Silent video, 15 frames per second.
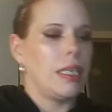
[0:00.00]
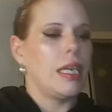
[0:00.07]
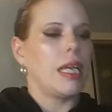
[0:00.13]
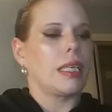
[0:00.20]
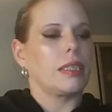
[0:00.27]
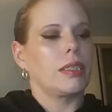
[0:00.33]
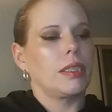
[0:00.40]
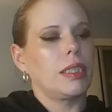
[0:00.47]

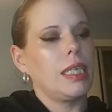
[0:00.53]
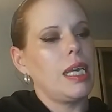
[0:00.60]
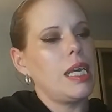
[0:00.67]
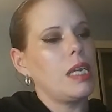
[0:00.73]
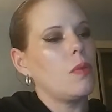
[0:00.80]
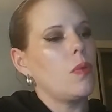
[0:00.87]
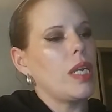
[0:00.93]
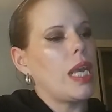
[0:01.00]
next
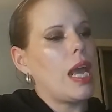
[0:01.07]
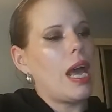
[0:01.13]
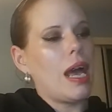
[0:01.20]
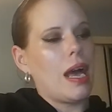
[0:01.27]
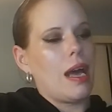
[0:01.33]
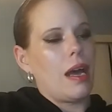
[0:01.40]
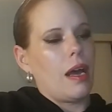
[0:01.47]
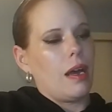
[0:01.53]
thing we
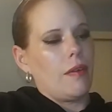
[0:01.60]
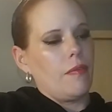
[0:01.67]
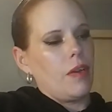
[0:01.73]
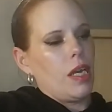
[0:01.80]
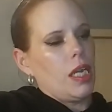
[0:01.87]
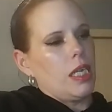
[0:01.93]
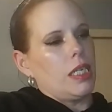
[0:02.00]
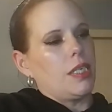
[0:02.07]
have
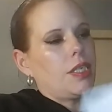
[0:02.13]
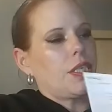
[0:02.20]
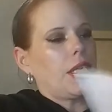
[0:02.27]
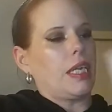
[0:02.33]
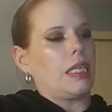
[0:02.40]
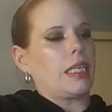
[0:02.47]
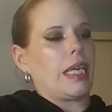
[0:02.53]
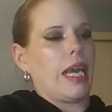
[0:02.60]
is
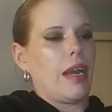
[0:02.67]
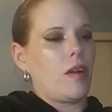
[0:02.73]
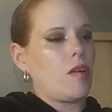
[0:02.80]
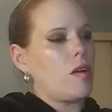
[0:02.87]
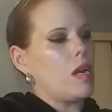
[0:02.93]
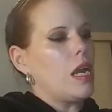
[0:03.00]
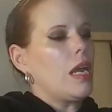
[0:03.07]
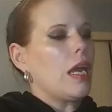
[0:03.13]

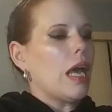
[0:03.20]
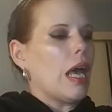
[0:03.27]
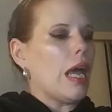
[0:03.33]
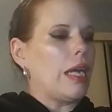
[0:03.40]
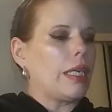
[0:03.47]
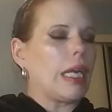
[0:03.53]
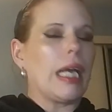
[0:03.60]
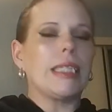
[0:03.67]
skincare,
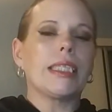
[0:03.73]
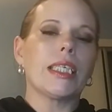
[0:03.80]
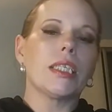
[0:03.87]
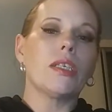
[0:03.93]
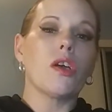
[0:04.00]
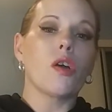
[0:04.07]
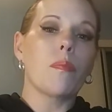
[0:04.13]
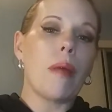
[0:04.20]
and I
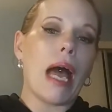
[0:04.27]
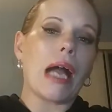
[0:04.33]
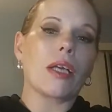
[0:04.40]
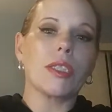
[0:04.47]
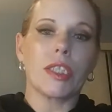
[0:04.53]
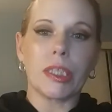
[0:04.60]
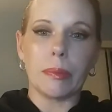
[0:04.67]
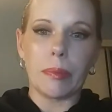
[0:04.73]
did look back
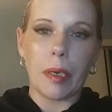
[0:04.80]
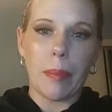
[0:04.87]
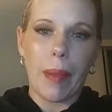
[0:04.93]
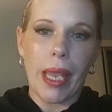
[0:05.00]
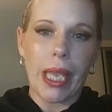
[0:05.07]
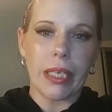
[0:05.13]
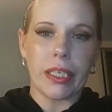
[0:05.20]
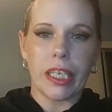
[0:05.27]
on some of the
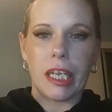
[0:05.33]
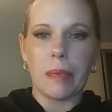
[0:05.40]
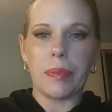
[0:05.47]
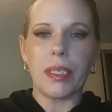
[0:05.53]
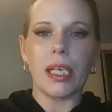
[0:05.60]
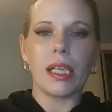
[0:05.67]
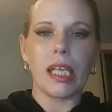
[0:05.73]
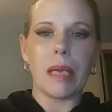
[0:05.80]
past
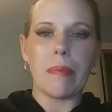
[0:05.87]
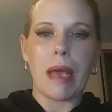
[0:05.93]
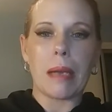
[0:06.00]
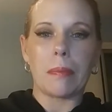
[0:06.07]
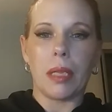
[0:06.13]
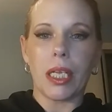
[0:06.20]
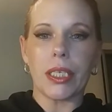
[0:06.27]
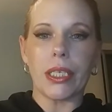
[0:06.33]
Ipsy Glam
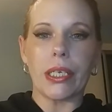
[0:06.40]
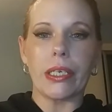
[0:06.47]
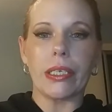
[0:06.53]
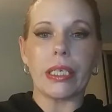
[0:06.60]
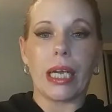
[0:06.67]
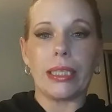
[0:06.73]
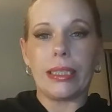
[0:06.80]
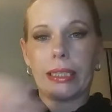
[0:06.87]
Bag
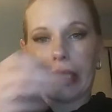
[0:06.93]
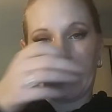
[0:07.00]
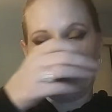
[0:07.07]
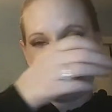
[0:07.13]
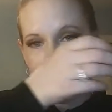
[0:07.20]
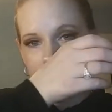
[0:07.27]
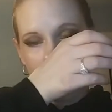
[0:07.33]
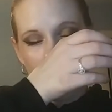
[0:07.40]
Pluses I didn't
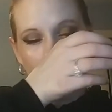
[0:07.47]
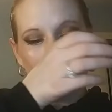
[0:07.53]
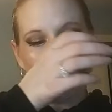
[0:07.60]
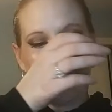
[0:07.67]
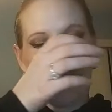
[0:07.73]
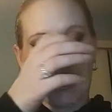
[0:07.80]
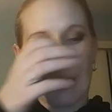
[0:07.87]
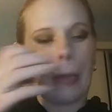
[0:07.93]
receive,
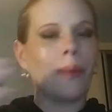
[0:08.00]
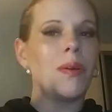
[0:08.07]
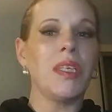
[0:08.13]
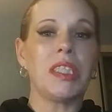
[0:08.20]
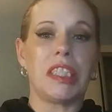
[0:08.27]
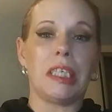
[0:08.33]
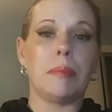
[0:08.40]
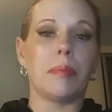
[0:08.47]
and they
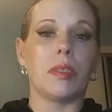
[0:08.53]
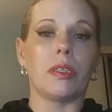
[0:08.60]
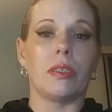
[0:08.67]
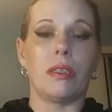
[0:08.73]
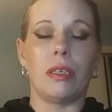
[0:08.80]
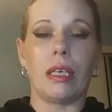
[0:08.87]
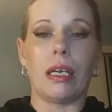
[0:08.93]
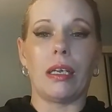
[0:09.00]
always seem
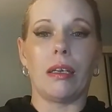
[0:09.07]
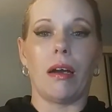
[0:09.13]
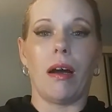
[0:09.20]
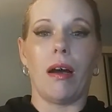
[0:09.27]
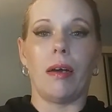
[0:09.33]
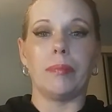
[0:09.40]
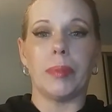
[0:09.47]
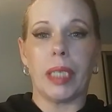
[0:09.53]
to
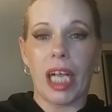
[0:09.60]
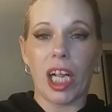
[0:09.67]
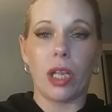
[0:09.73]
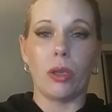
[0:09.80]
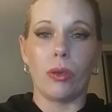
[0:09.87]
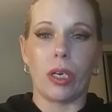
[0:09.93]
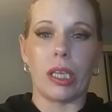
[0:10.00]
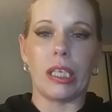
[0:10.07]

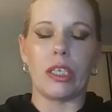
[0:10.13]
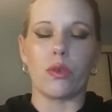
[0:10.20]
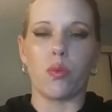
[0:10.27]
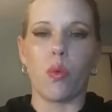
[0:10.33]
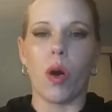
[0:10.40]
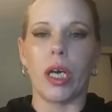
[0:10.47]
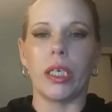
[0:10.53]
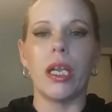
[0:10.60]
include at least
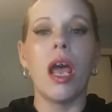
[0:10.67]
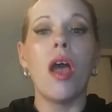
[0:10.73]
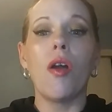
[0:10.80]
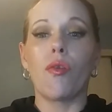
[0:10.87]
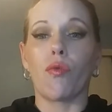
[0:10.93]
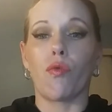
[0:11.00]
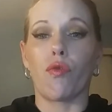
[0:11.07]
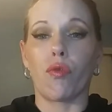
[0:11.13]
one
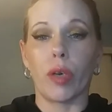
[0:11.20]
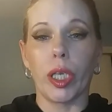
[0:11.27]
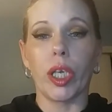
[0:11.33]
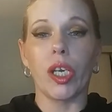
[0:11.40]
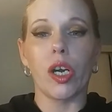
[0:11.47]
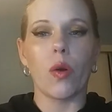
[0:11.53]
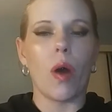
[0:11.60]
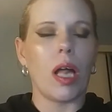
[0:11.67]
really
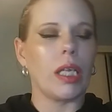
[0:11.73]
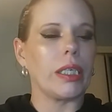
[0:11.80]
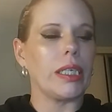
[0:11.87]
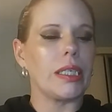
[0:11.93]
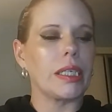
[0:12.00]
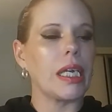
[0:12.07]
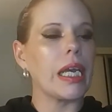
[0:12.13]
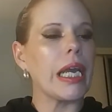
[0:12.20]
good quality
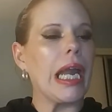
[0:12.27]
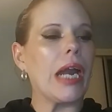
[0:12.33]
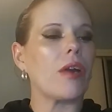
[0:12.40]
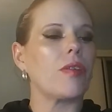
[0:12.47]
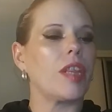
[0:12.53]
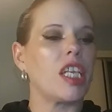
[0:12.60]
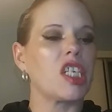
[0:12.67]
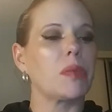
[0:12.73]

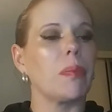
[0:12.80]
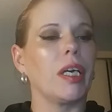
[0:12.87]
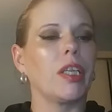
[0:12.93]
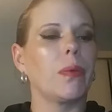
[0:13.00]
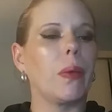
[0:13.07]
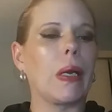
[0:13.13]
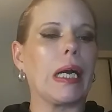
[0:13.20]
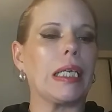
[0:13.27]
skincare. This
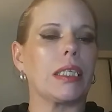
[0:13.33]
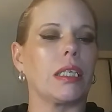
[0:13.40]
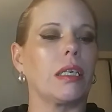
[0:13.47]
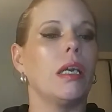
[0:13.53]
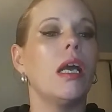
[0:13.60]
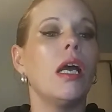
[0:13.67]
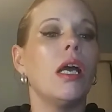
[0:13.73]
month we got the